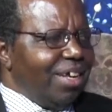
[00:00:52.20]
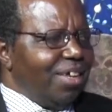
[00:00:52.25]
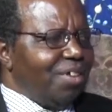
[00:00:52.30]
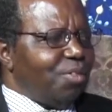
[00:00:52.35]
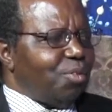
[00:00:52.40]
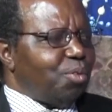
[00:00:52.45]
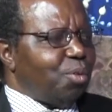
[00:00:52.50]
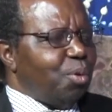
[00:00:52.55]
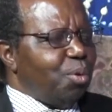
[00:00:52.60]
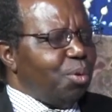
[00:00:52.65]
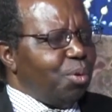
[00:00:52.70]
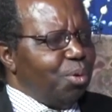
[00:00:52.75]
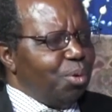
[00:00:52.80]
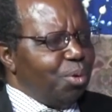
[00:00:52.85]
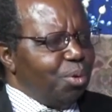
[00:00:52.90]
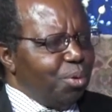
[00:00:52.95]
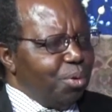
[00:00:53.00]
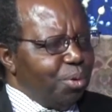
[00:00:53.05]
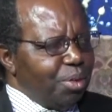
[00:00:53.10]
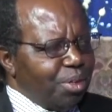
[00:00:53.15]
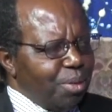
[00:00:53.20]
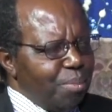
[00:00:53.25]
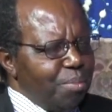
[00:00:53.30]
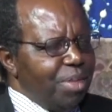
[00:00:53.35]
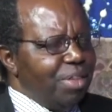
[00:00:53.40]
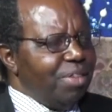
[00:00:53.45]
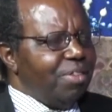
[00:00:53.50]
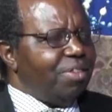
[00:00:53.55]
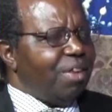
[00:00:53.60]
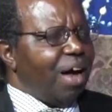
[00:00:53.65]
So, which
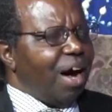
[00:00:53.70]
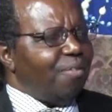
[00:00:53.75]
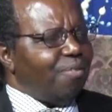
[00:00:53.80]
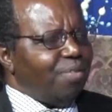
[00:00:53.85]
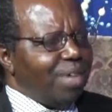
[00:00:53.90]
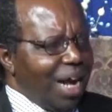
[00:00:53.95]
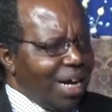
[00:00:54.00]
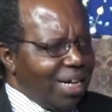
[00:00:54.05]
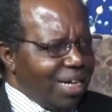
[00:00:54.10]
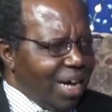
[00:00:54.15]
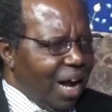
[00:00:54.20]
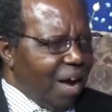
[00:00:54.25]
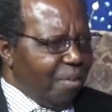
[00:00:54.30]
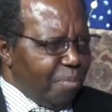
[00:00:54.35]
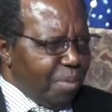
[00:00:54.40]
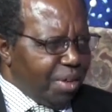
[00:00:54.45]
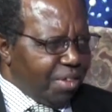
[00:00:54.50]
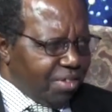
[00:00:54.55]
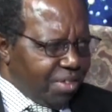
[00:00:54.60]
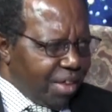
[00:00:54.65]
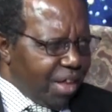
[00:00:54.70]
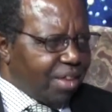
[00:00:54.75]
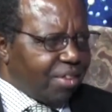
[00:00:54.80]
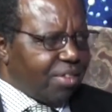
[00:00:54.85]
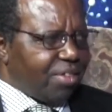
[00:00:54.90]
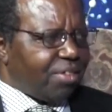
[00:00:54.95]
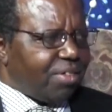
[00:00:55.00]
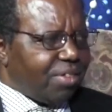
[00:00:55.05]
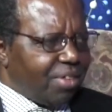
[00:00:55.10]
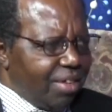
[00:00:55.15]
means I have done enough
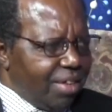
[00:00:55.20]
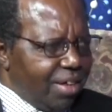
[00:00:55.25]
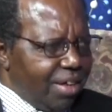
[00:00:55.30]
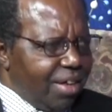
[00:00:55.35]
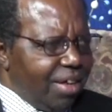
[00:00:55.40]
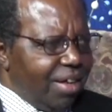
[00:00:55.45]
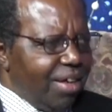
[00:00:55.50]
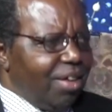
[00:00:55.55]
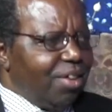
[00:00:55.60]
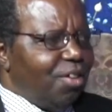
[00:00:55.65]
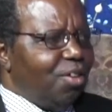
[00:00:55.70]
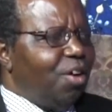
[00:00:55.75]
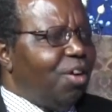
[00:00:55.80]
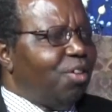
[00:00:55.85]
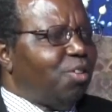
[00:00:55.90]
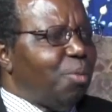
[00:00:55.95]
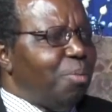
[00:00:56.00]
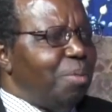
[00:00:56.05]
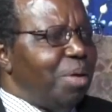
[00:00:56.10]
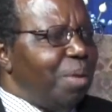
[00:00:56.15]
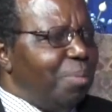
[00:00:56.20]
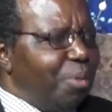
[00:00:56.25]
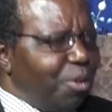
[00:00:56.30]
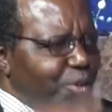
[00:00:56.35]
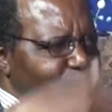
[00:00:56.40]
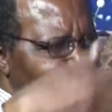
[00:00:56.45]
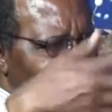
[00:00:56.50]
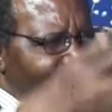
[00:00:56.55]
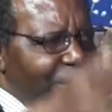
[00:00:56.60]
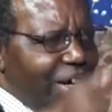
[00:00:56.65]
mistakes to be able
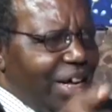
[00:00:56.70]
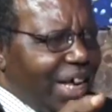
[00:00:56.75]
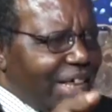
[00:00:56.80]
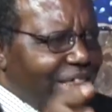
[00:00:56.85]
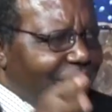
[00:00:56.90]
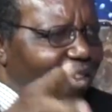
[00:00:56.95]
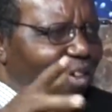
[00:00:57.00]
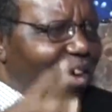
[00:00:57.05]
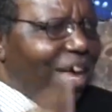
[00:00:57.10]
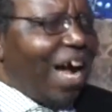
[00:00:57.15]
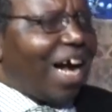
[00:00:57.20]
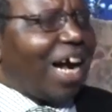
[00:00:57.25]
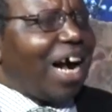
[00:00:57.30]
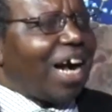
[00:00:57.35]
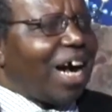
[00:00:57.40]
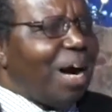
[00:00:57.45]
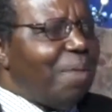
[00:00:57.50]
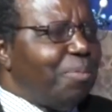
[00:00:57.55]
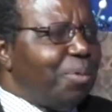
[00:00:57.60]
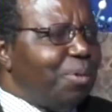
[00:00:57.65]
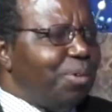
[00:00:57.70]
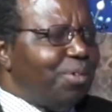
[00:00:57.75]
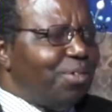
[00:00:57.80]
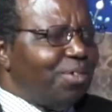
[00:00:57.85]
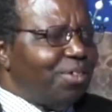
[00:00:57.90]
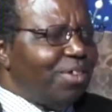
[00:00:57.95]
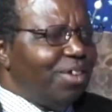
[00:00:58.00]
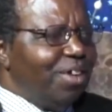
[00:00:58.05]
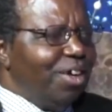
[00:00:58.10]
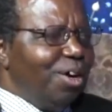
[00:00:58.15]
to tell younger
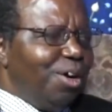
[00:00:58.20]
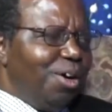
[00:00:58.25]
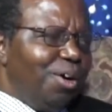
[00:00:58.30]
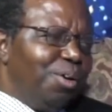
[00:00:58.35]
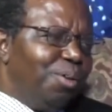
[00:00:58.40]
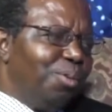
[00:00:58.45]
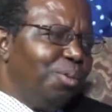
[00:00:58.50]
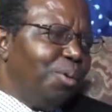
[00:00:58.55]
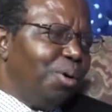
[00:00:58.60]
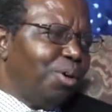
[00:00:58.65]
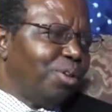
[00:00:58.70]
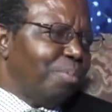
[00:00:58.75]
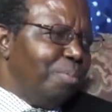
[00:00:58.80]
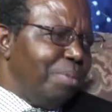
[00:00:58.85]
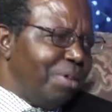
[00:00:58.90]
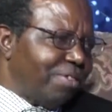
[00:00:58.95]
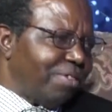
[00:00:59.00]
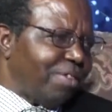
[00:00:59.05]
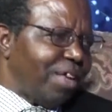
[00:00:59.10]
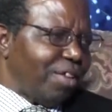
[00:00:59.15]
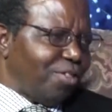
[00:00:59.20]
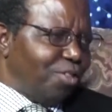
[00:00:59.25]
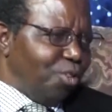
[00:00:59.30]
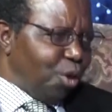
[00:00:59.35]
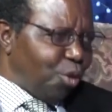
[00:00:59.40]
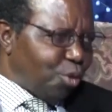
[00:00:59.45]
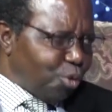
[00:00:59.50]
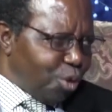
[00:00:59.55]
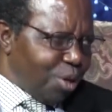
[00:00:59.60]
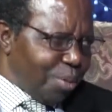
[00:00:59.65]
couples what mistakes
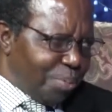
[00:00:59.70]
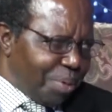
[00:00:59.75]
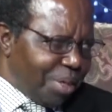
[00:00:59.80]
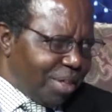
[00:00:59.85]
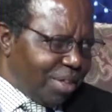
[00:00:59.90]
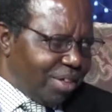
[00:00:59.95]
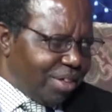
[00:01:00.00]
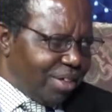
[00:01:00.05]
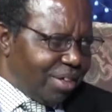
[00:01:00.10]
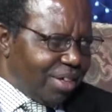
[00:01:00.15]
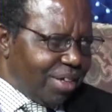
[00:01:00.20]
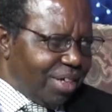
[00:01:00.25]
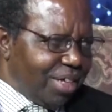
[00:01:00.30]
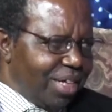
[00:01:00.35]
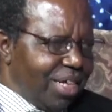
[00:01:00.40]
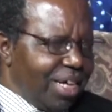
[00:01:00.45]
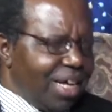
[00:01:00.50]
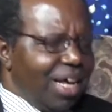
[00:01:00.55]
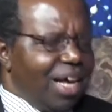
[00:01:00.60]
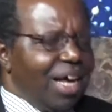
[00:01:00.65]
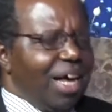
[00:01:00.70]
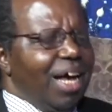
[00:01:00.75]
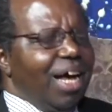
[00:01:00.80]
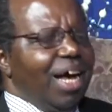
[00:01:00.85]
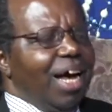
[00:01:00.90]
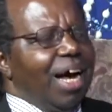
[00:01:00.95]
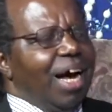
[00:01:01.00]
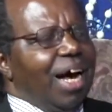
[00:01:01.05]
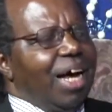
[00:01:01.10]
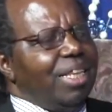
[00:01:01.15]
not to repeat. Yeah.
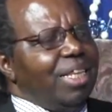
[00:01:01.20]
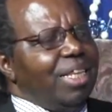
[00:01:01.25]
I